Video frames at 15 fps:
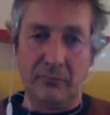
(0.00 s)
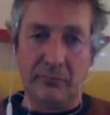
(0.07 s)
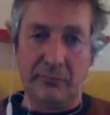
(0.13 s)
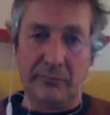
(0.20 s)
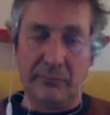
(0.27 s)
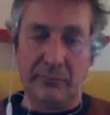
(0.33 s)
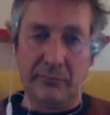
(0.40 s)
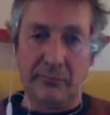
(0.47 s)

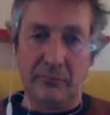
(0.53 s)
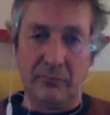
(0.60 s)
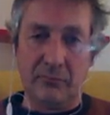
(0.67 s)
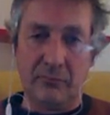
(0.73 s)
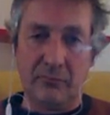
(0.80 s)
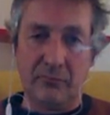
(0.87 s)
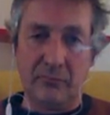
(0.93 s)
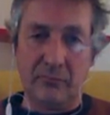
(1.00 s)

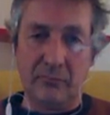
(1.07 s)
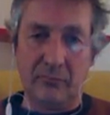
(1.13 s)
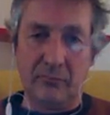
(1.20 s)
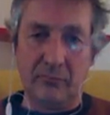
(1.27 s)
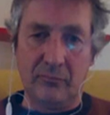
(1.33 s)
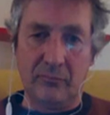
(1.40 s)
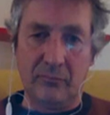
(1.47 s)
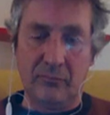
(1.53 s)

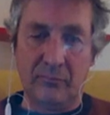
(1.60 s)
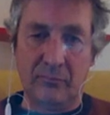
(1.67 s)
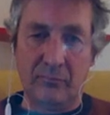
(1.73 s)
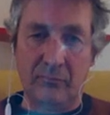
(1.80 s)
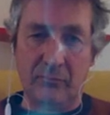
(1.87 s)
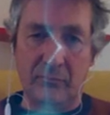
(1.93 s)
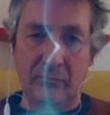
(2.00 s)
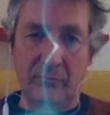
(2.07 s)

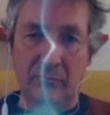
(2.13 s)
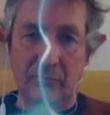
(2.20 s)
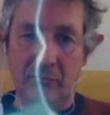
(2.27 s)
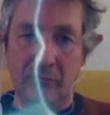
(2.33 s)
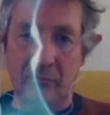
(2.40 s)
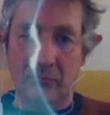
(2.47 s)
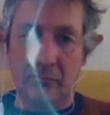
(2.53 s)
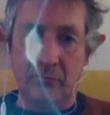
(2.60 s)

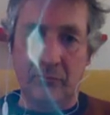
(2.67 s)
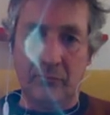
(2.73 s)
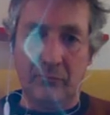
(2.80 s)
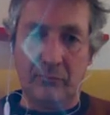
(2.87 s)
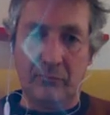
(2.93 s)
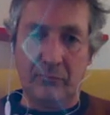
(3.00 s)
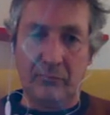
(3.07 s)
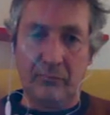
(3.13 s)

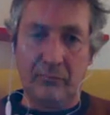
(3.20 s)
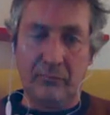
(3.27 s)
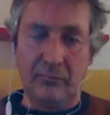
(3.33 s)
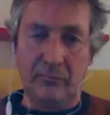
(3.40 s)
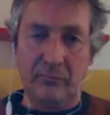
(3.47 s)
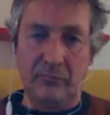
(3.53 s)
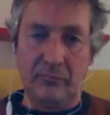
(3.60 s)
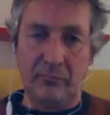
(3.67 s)

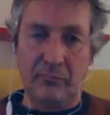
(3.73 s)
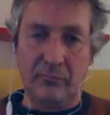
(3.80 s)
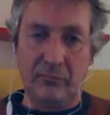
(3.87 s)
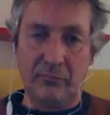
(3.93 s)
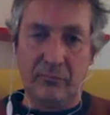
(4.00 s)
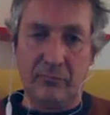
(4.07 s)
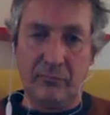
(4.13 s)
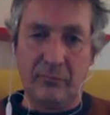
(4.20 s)

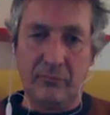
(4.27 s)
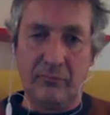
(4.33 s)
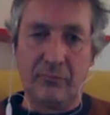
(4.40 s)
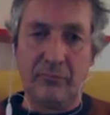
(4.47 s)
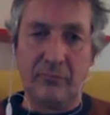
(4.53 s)
This person isn't speaking.